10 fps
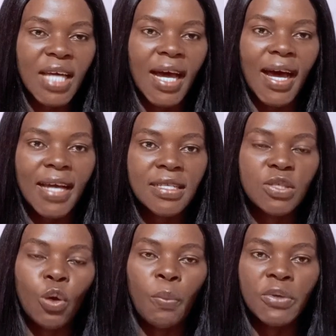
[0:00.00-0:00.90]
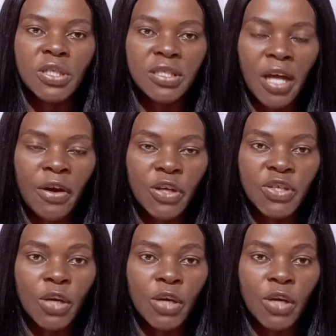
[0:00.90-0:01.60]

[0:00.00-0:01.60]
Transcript: are acting in opposite direction,